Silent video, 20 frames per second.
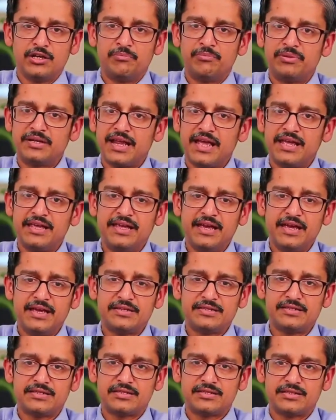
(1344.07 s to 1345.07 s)
but I
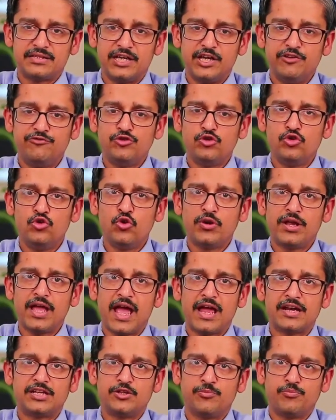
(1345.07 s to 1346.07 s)
guess if you look
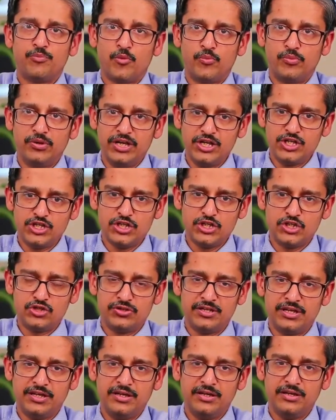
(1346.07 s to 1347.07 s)
at the population
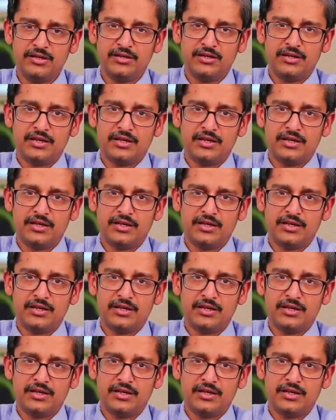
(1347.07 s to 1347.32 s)
today